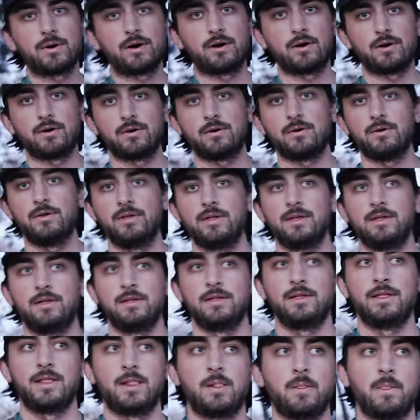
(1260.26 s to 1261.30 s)
bow
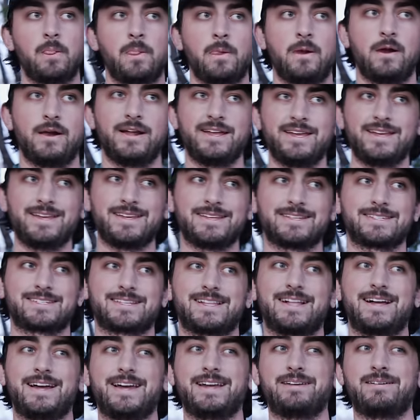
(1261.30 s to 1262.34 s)
is
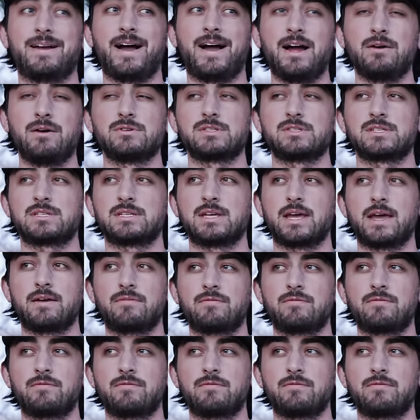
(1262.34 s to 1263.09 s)
like, I would say